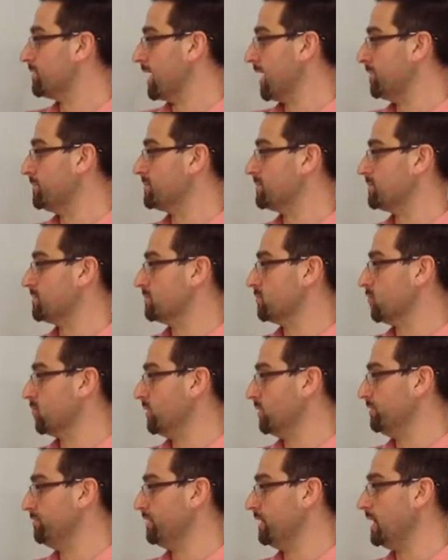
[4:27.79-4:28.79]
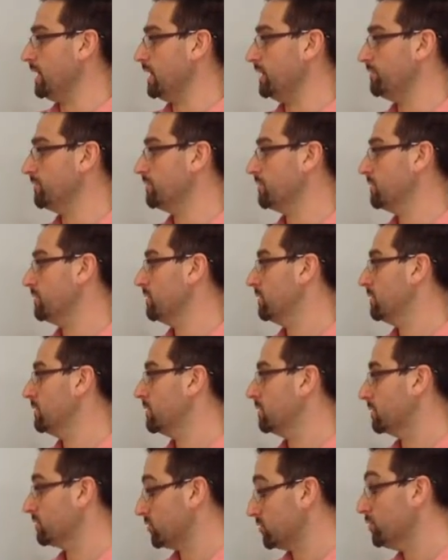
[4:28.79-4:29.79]
times
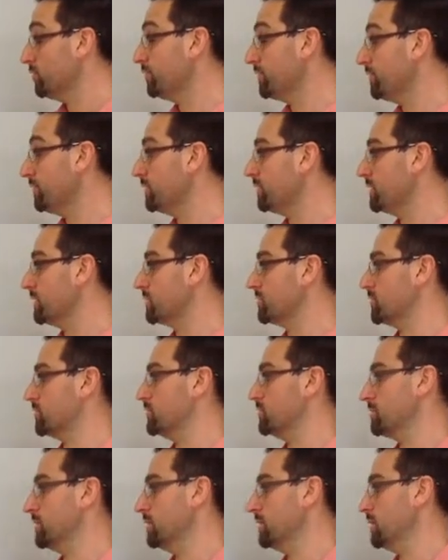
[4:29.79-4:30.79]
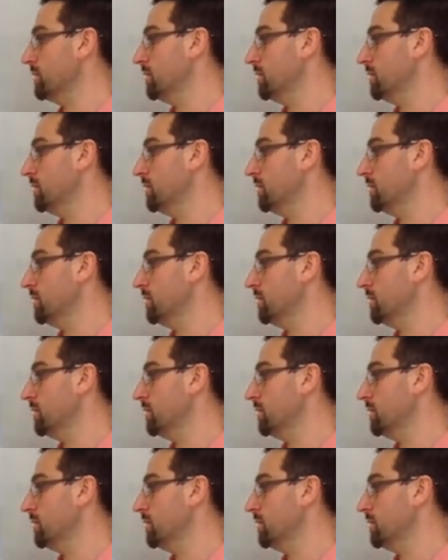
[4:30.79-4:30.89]
250, excuse me,